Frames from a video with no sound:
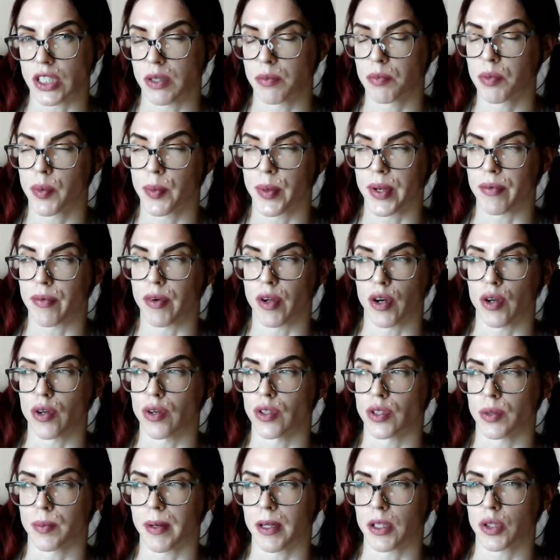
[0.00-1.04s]
she probably will
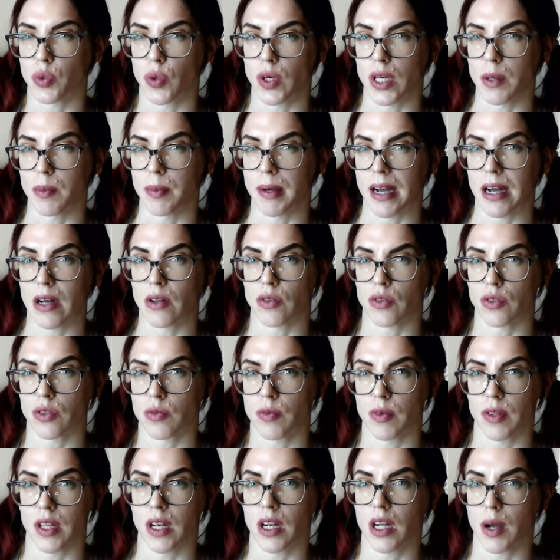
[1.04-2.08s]
lose about 20
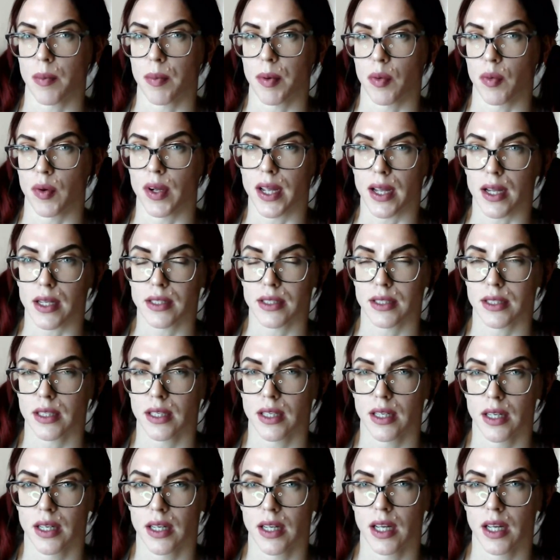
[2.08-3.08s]
pounds within a couple of weeks